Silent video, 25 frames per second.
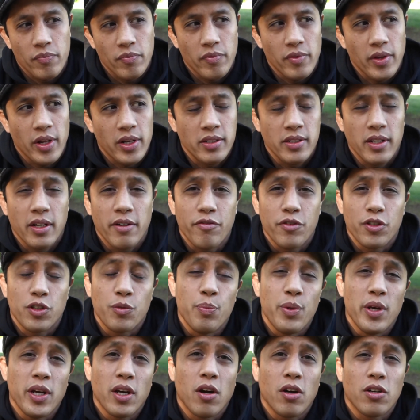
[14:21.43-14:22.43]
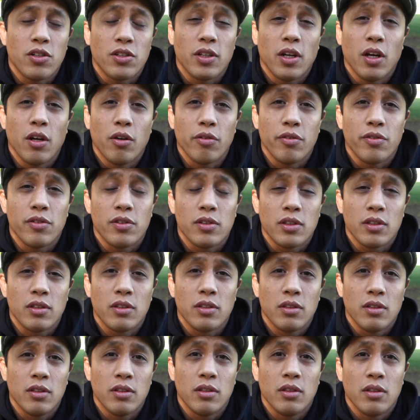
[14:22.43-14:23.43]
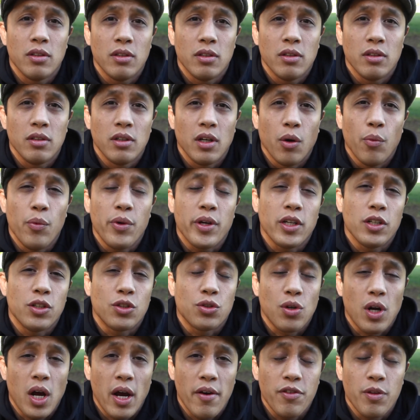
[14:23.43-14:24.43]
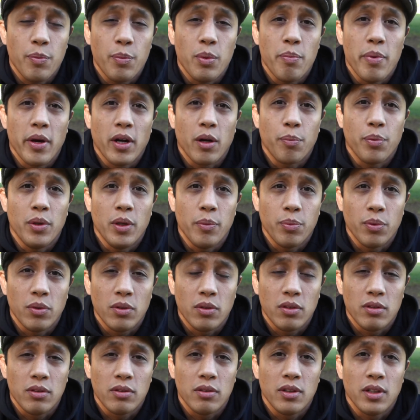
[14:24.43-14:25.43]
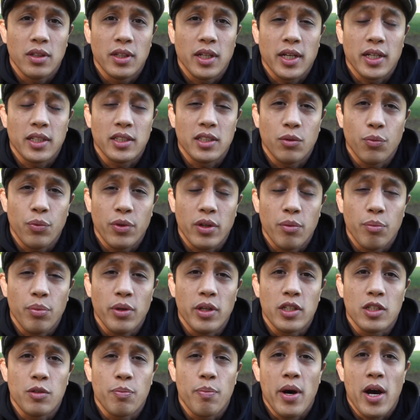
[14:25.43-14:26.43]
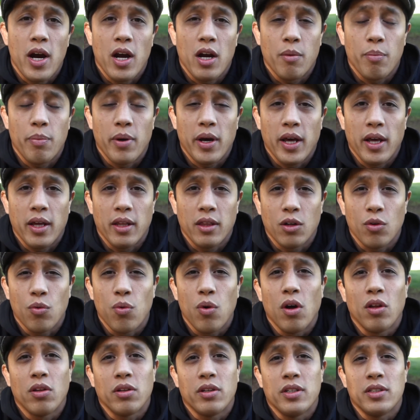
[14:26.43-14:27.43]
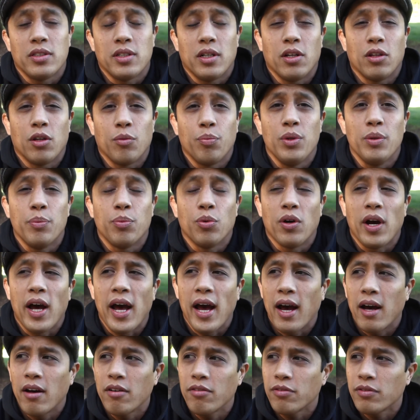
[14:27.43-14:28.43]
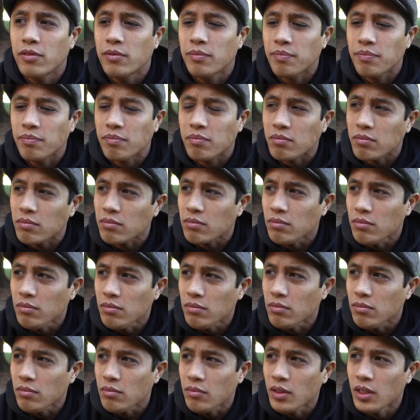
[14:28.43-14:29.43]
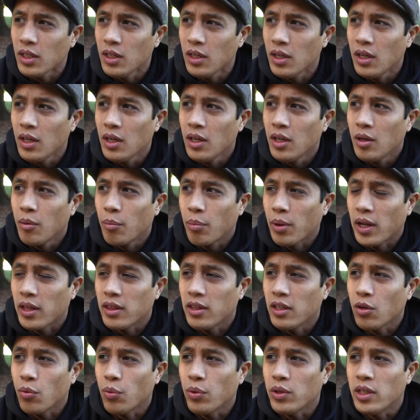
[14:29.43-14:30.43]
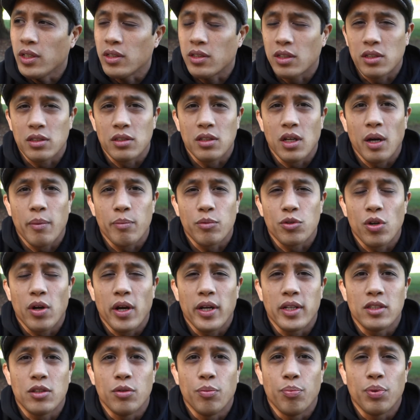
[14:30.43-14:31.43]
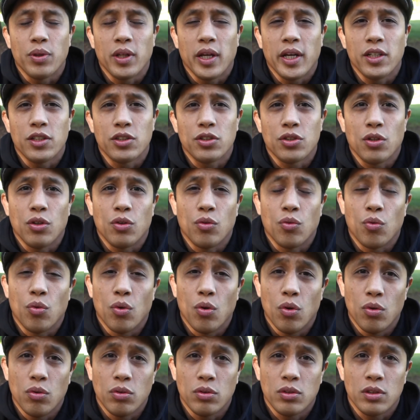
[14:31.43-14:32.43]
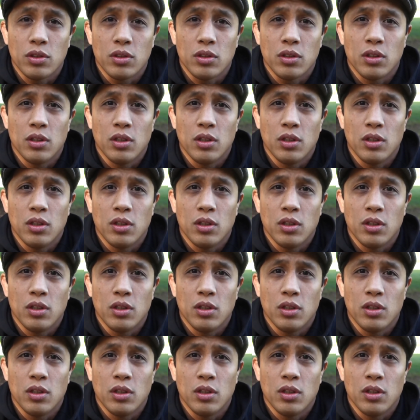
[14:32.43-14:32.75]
instead of just being ourselves. And we can strive to be better people. And like I said, we can be inspired by the qualities that other people have. But I think we need to stop trying to play certain roles